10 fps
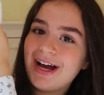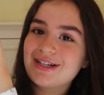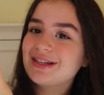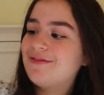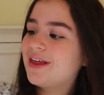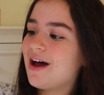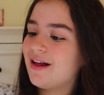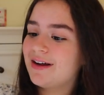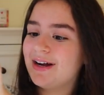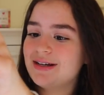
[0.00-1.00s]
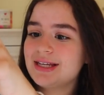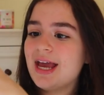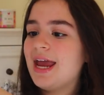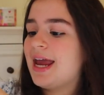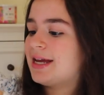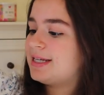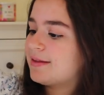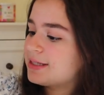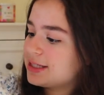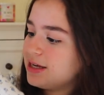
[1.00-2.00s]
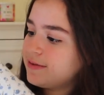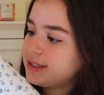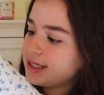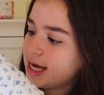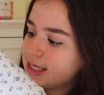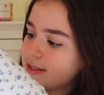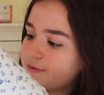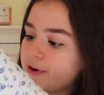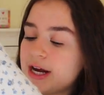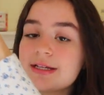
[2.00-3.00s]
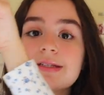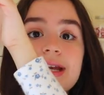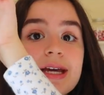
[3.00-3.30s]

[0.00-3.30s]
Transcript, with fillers: I just love the colors. And down the sleeve it says France